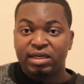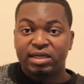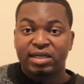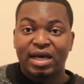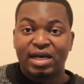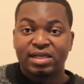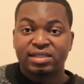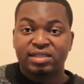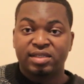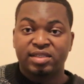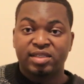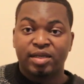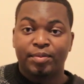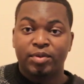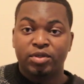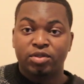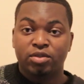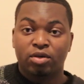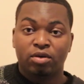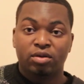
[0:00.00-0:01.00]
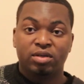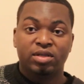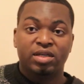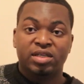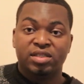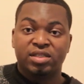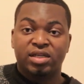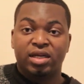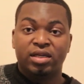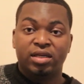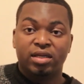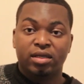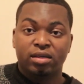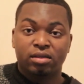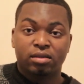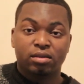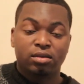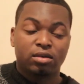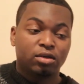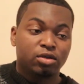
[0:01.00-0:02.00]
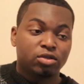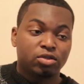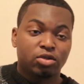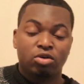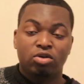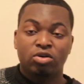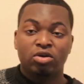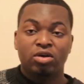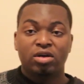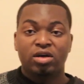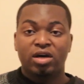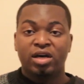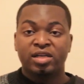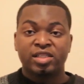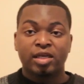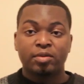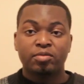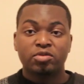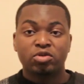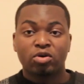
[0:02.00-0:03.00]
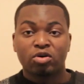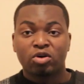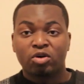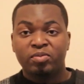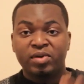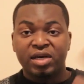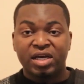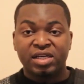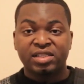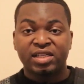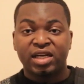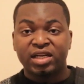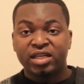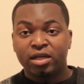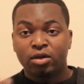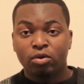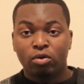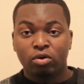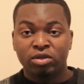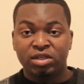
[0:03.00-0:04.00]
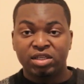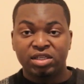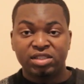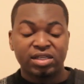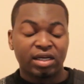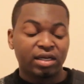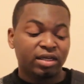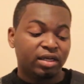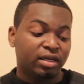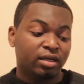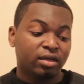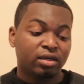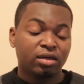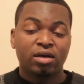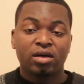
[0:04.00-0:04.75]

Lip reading: that's a semitone descending. So a semitone could be ascending or descending,